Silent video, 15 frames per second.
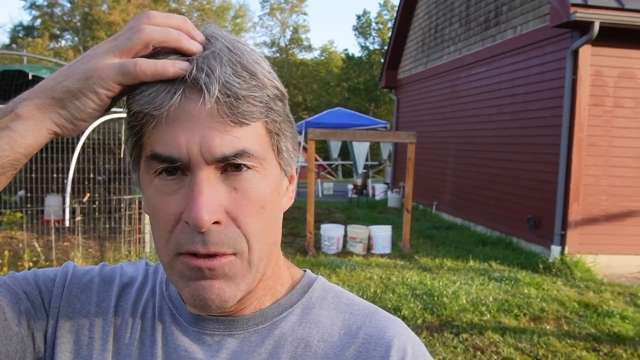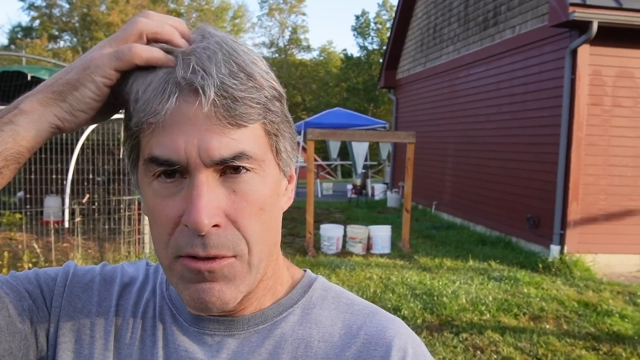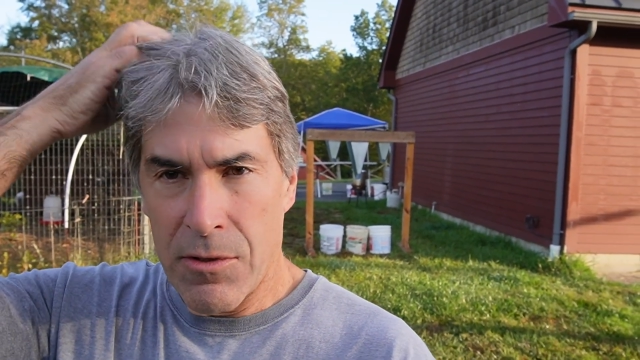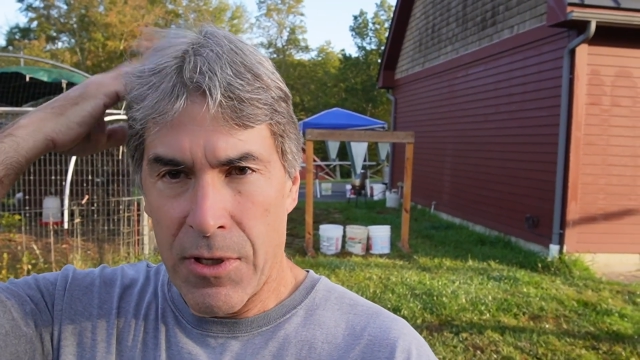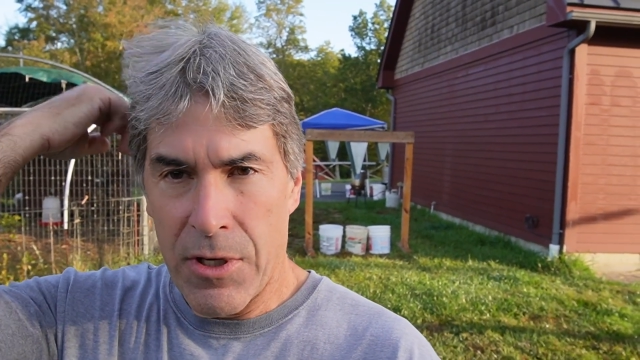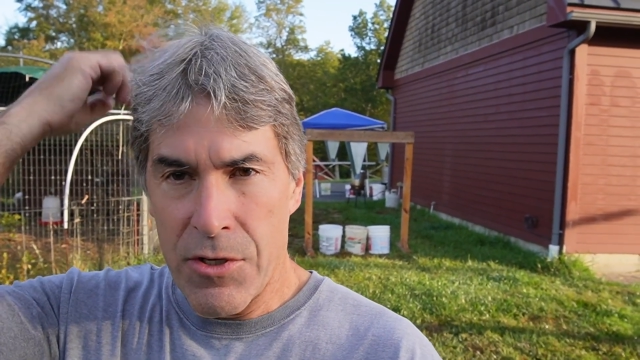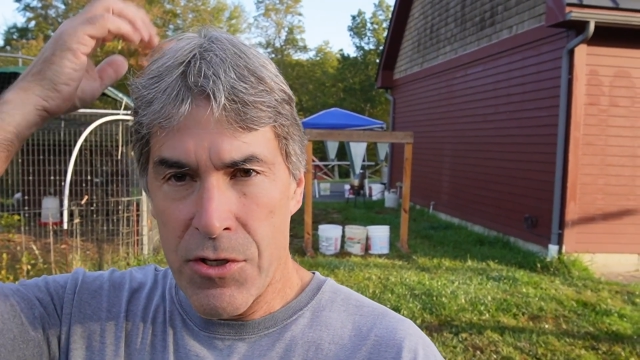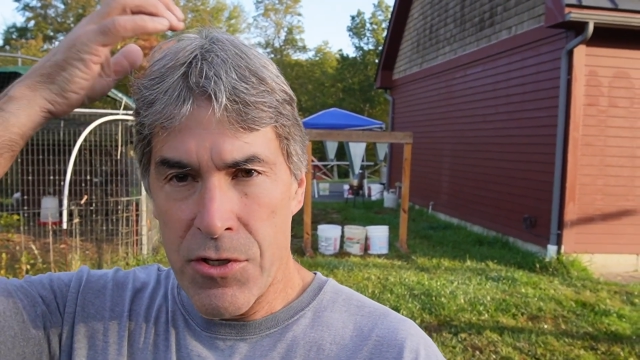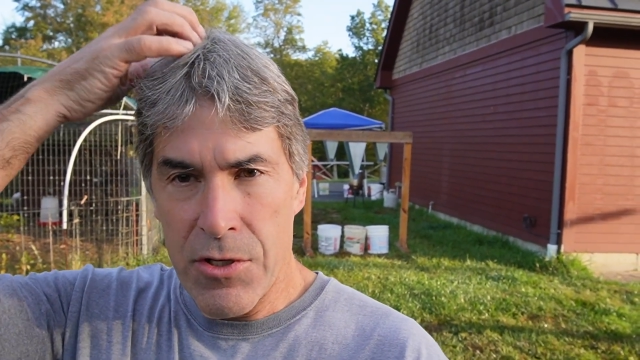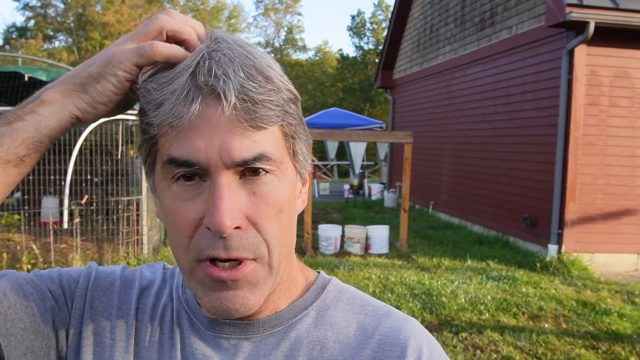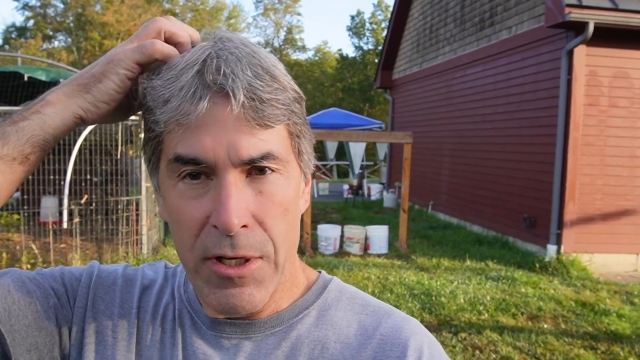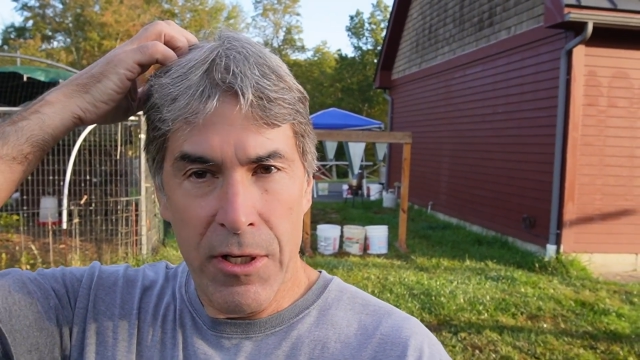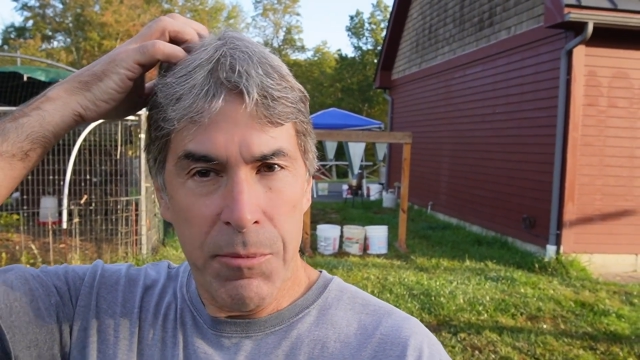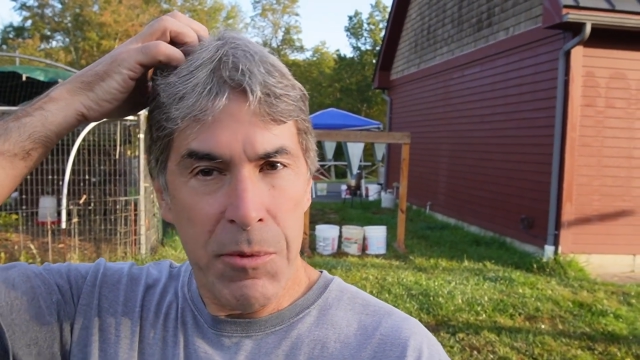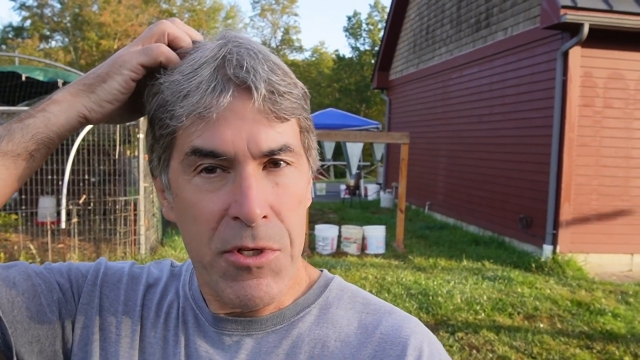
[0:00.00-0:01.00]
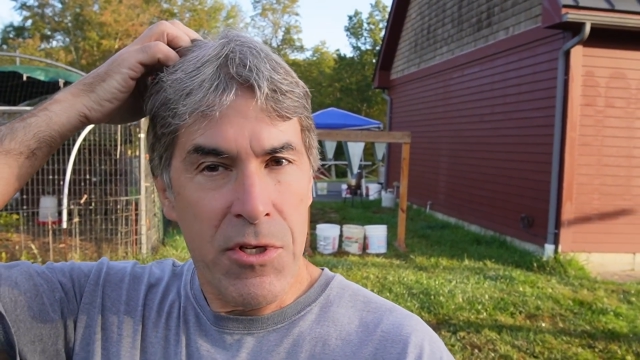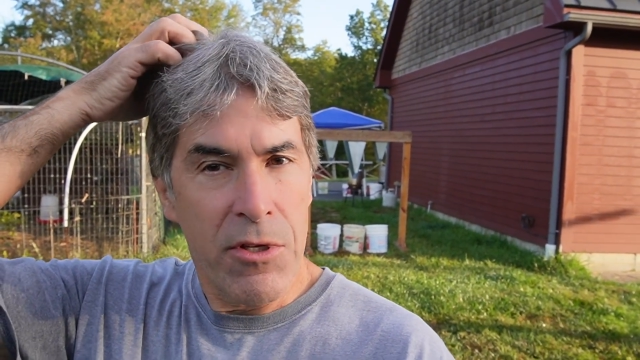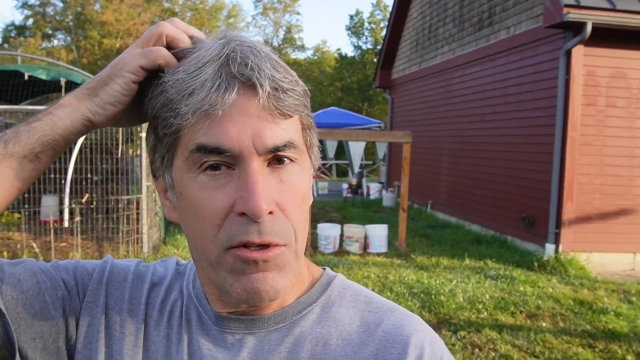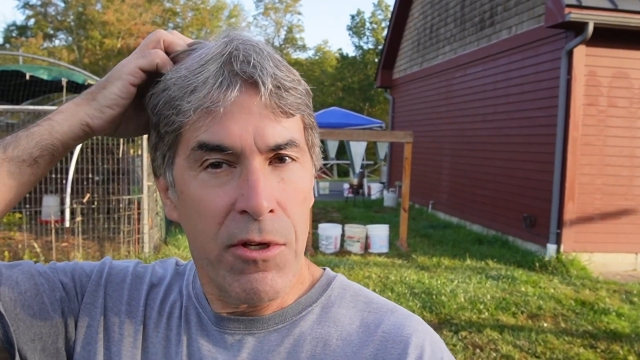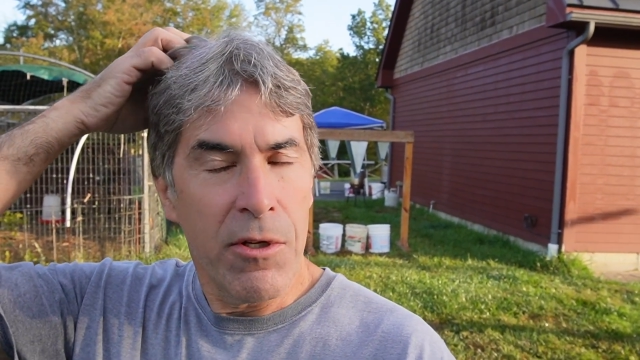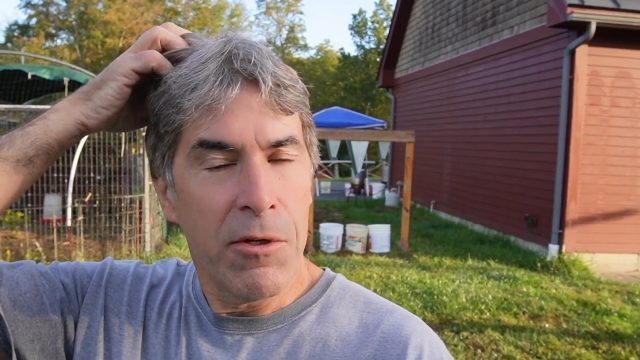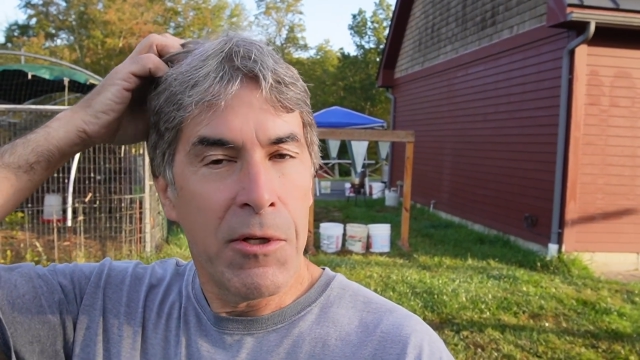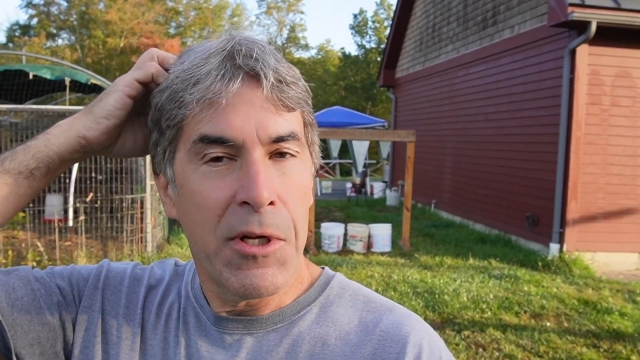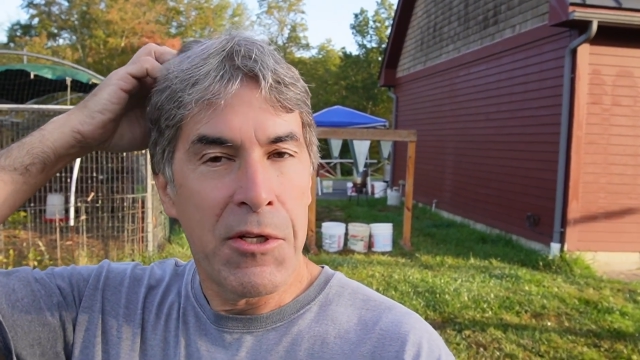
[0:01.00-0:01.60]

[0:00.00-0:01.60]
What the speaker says: Looks like I just got up because I did.